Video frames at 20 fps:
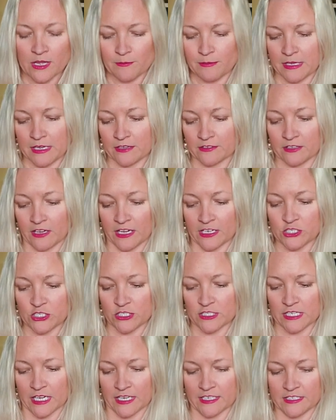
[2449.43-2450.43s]
because
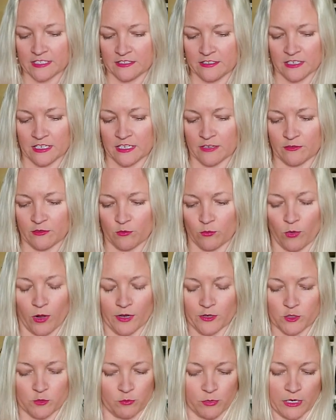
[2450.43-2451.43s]
actually I didn't even
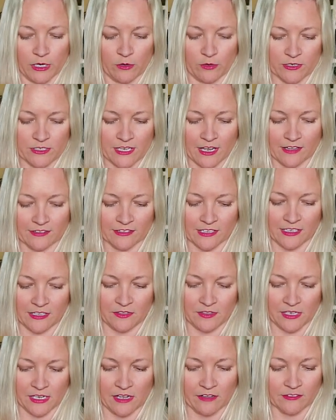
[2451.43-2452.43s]
want to prioritize
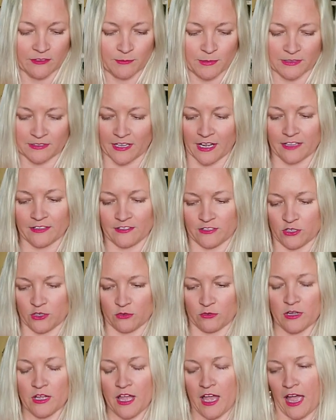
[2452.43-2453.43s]
anything else besides
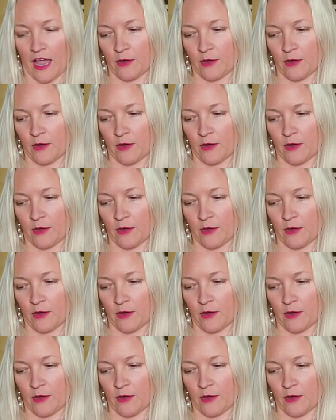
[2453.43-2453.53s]
you.